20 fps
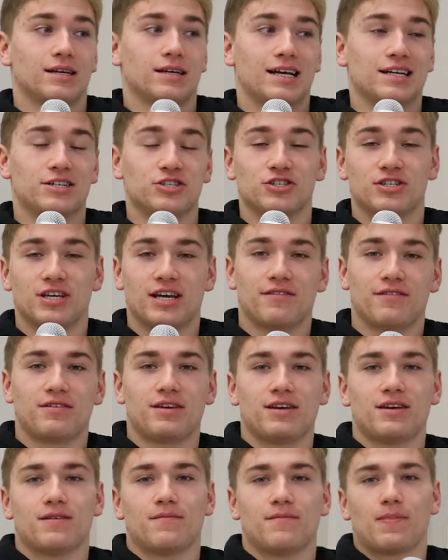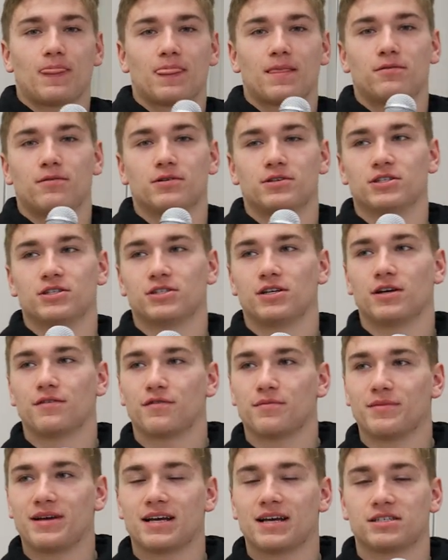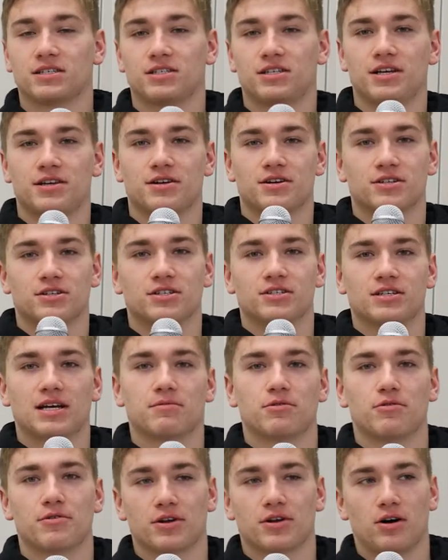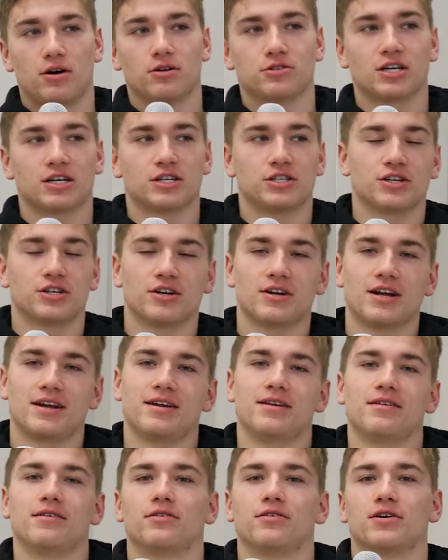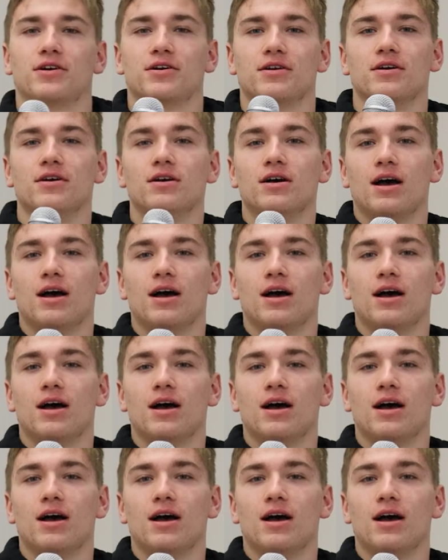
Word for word: kitchen safety, which is good for me as a senior since I'm going to college next year and I need to learn